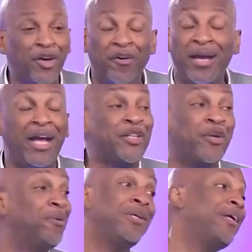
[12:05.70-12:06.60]
to
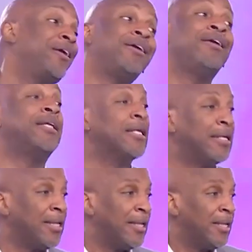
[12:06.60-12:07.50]
create, you need,
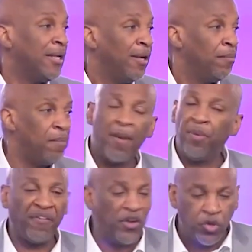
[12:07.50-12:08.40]
my
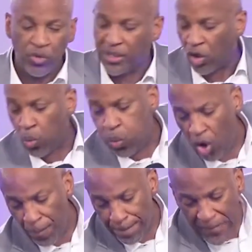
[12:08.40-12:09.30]
brother, you need a
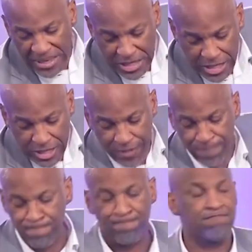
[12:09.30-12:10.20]
woman.